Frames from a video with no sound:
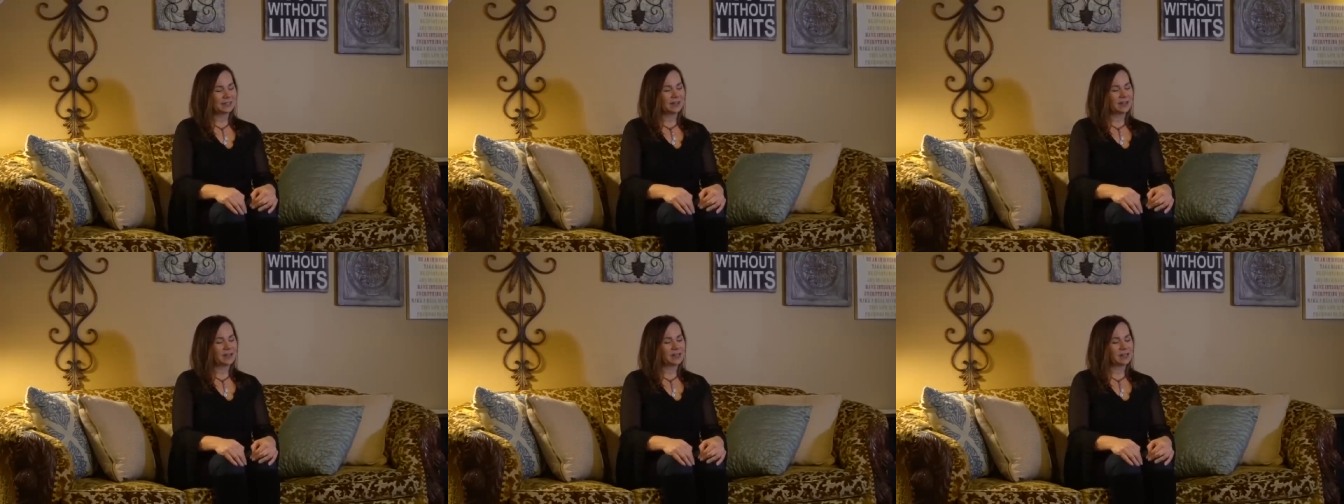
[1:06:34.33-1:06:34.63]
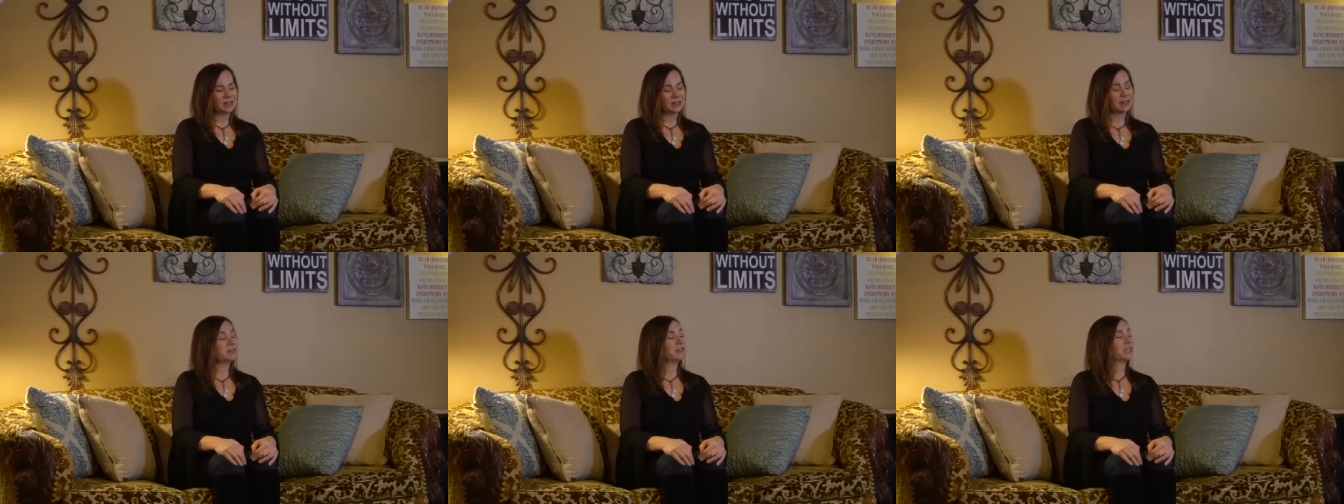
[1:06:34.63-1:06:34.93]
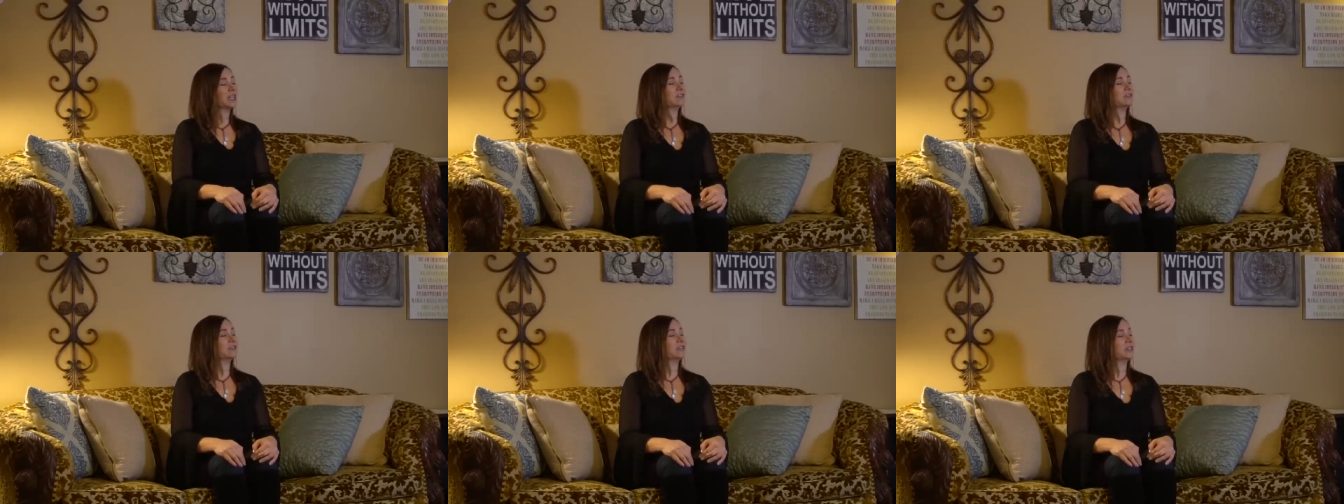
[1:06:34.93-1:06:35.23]
Uh,
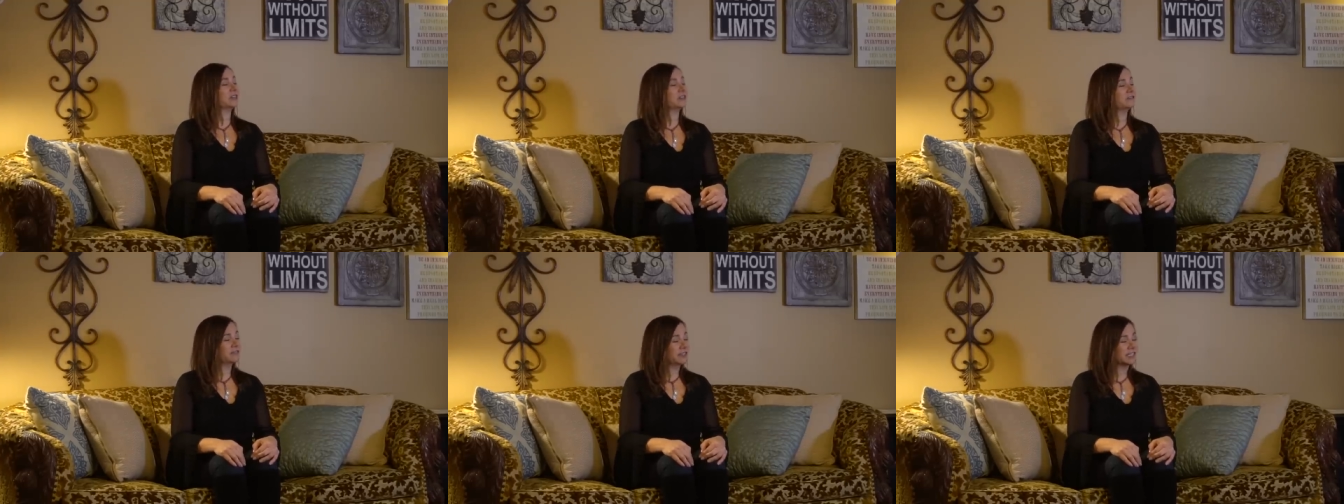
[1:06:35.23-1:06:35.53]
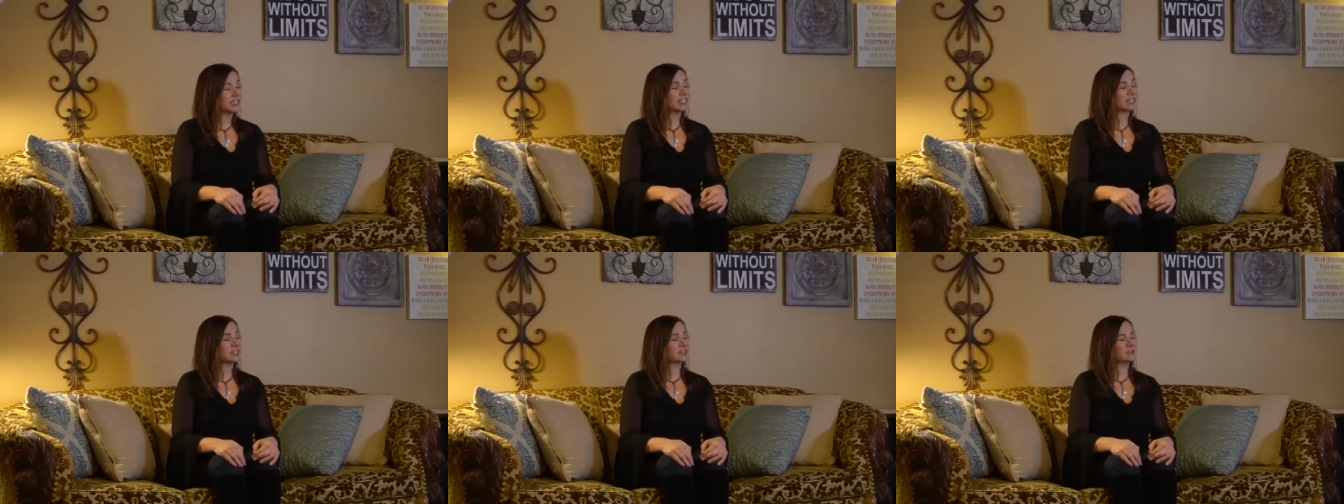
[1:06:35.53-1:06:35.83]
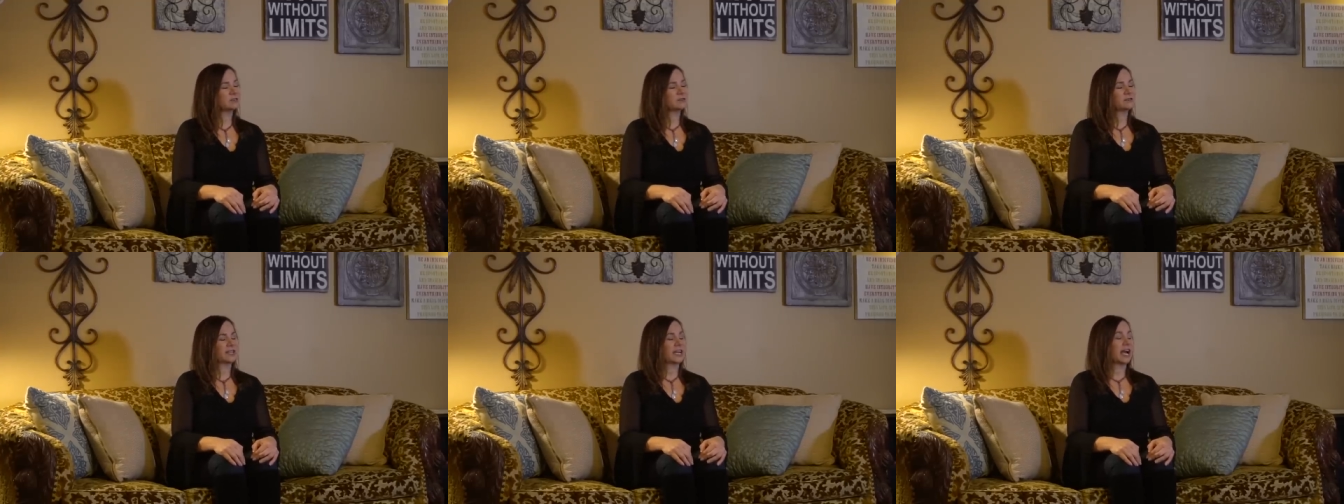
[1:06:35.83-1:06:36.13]
living in a very
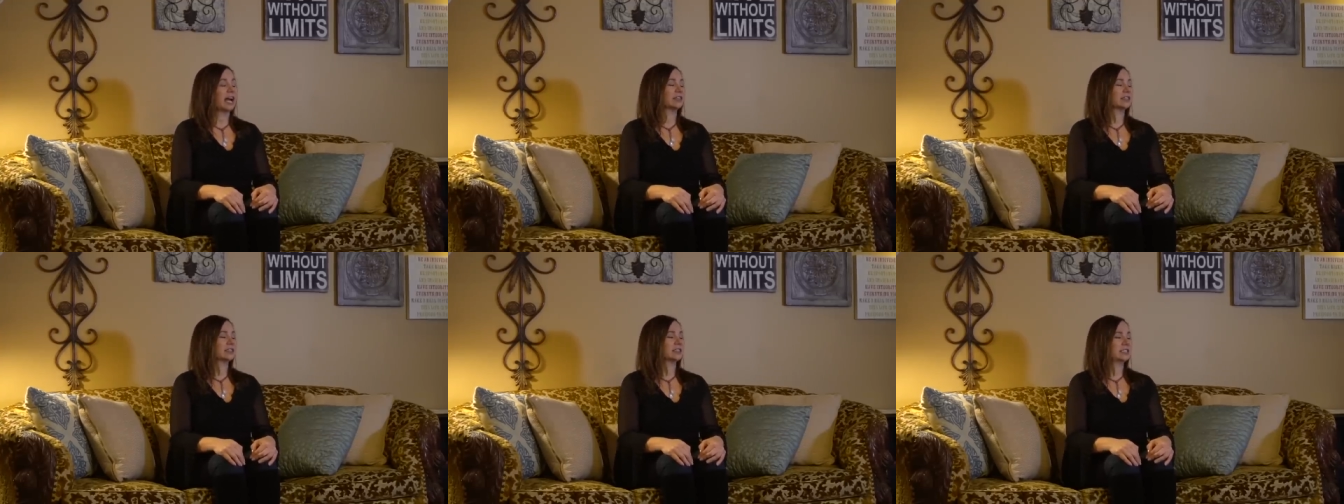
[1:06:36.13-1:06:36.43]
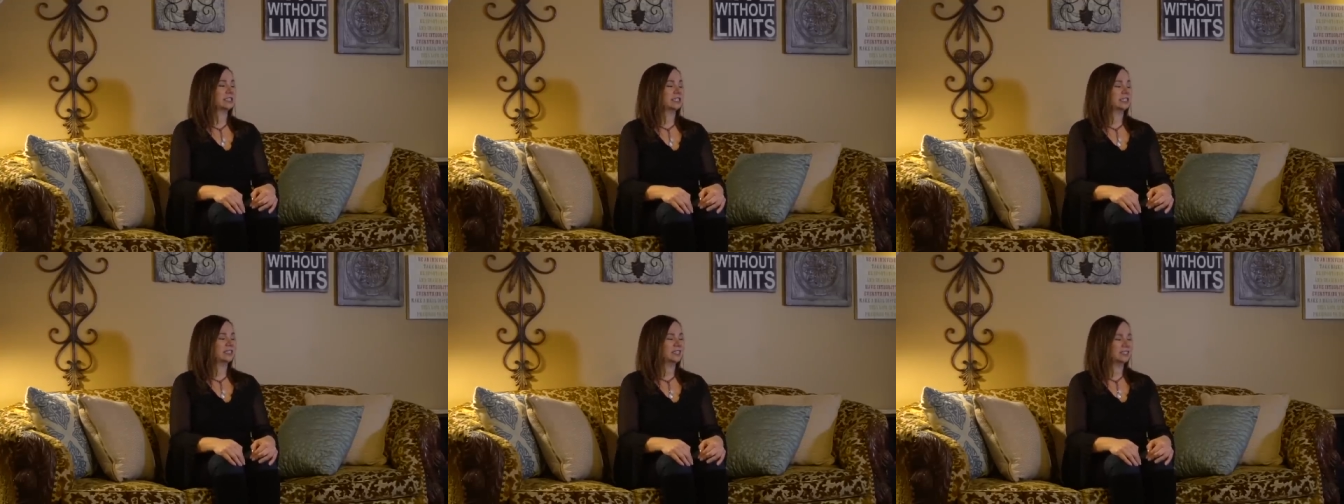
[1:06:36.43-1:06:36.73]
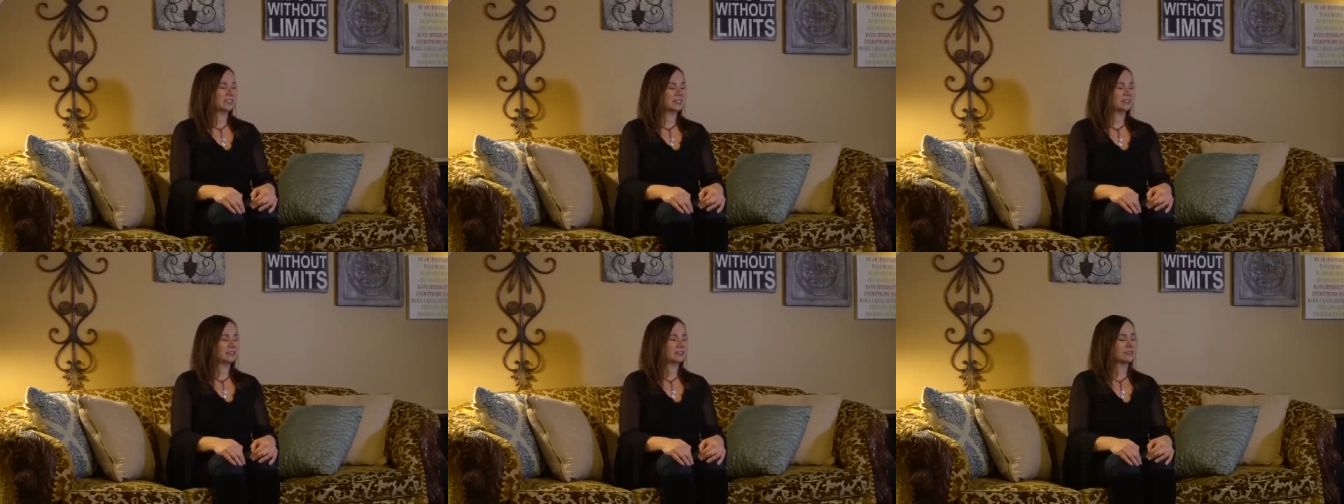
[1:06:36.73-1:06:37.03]
physical reality
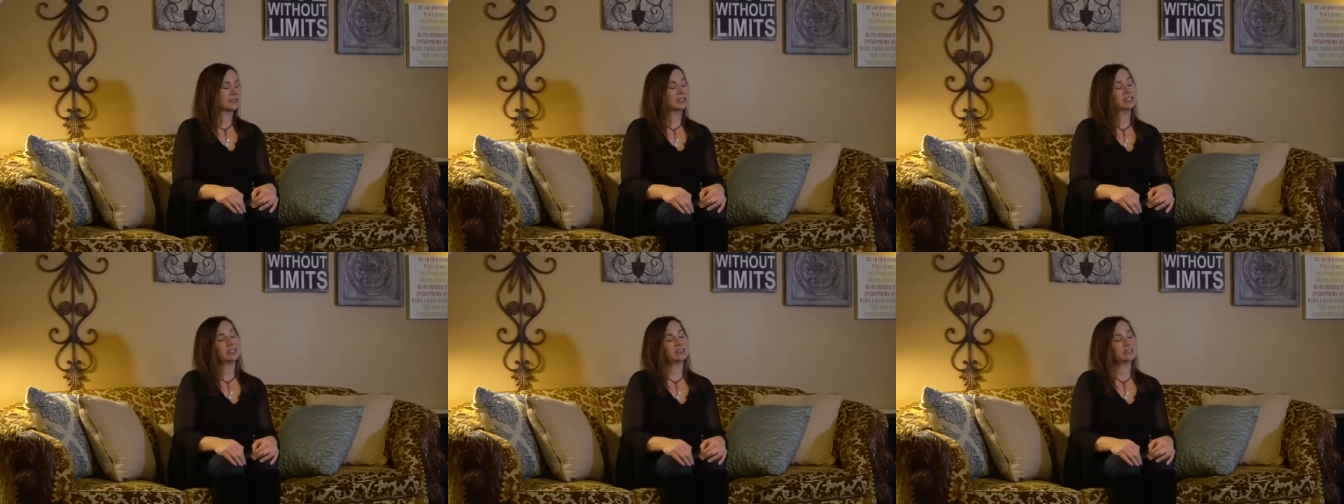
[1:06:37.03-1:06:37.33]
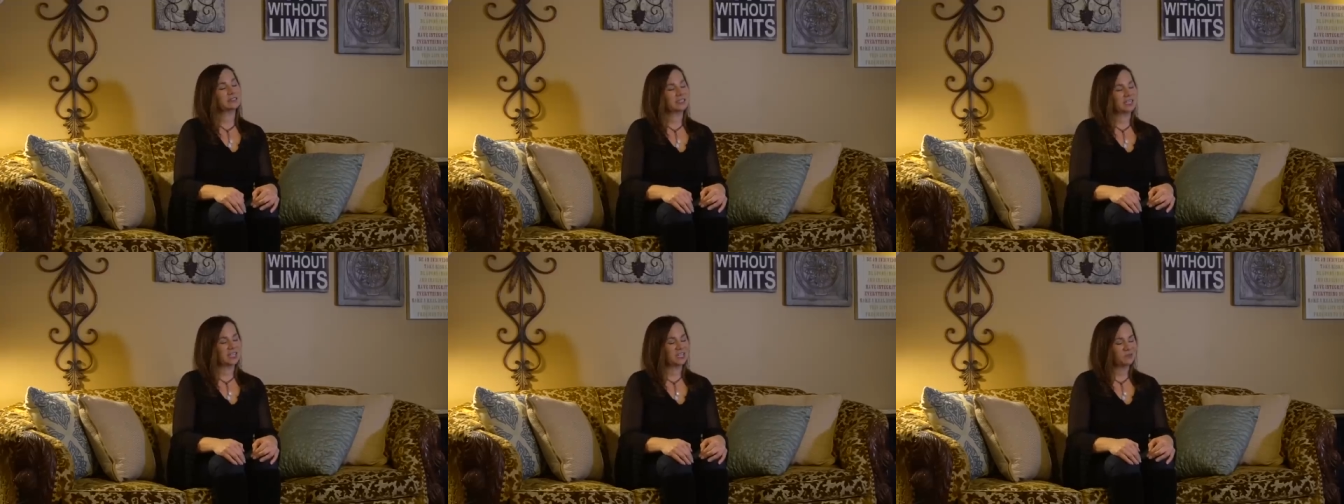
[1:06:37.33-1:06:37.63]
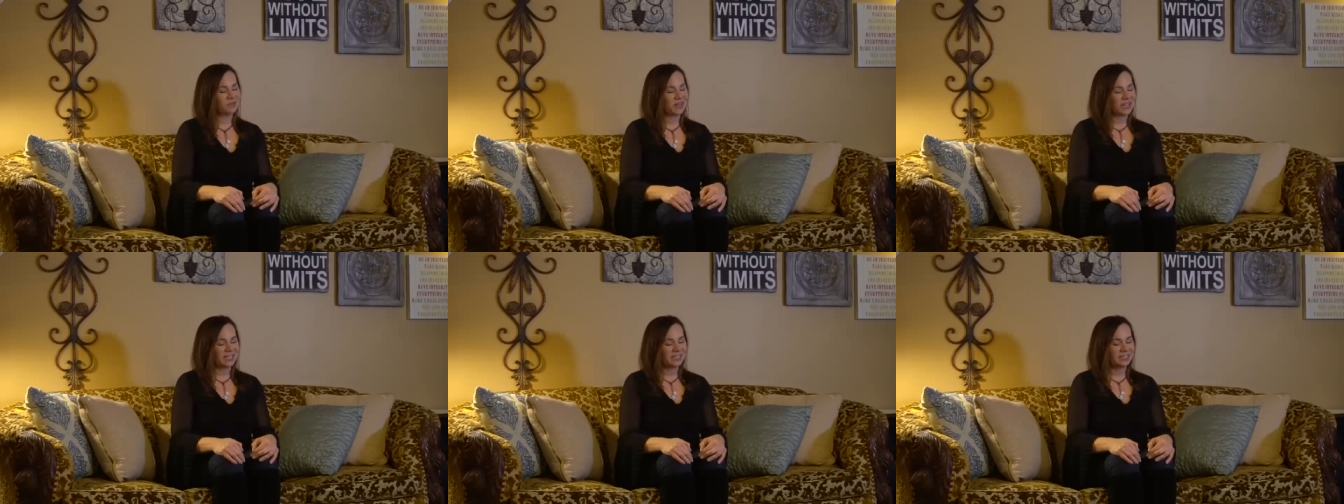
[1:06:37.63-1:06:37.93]
in a linear
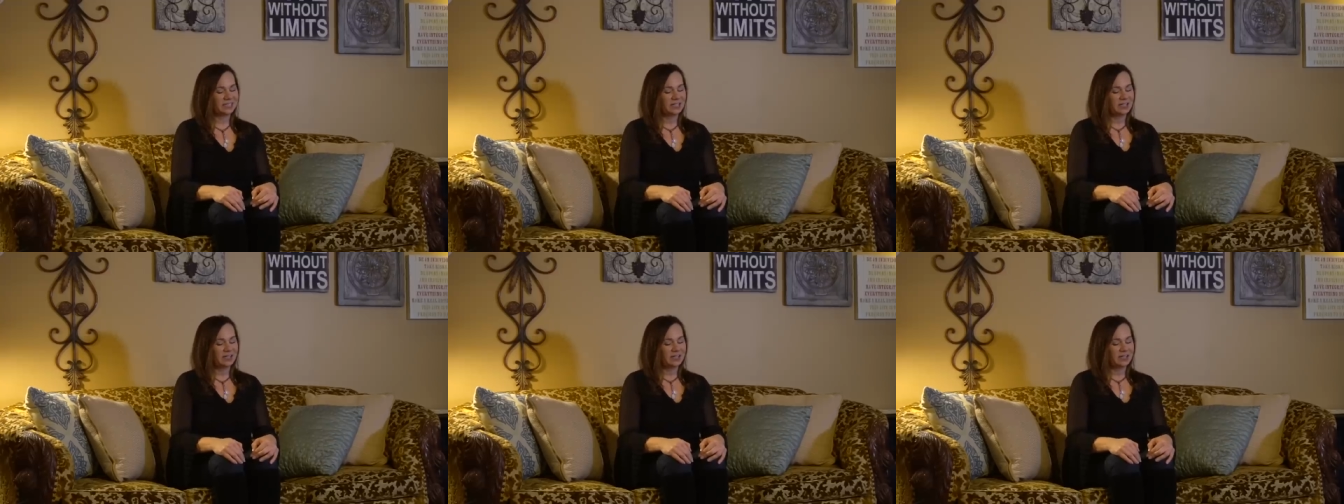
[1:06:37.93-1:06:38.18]
timeline,